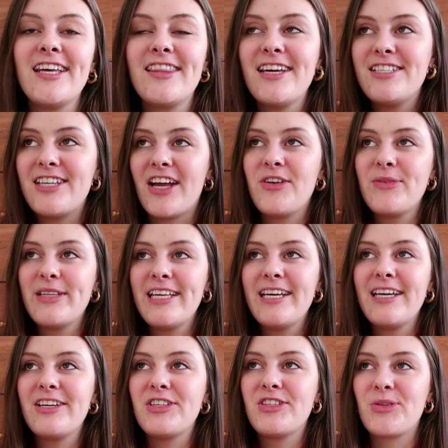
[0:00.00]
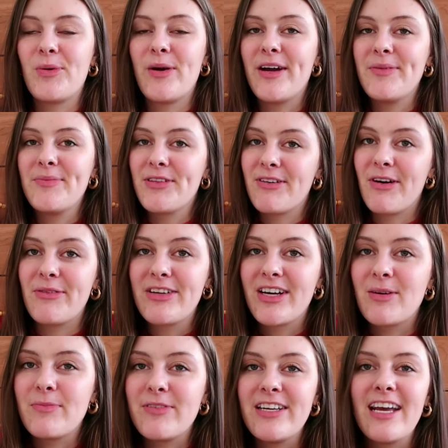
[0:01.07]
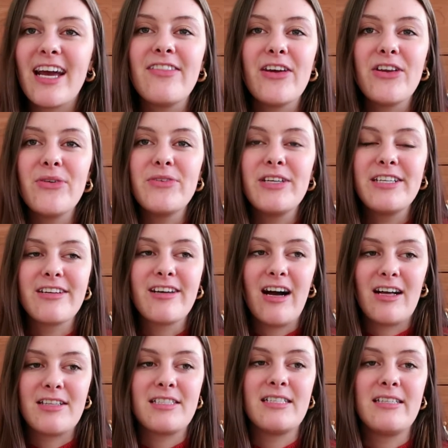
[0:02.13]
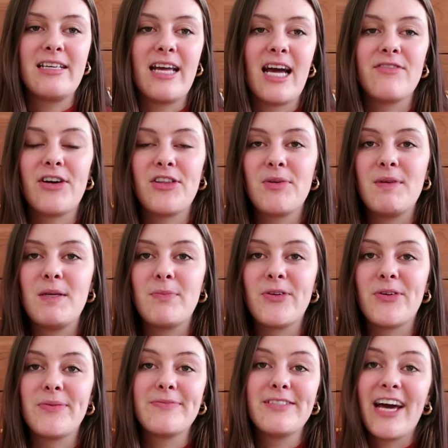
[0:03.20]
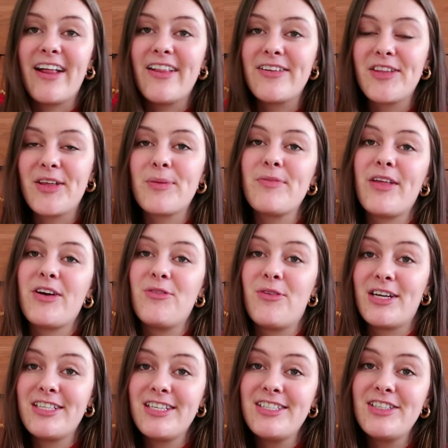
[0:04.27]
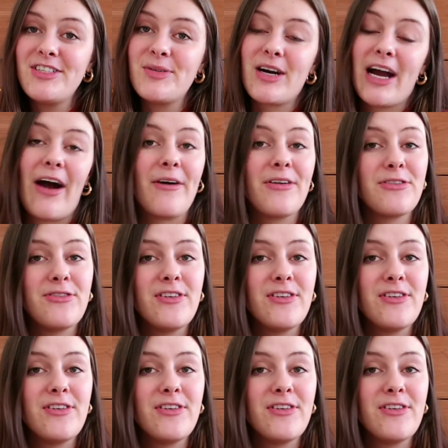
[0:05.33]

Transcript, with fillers: Like, they genuinely enjoy their own company, and they don't need to constantly have other people telling them like what to do or how to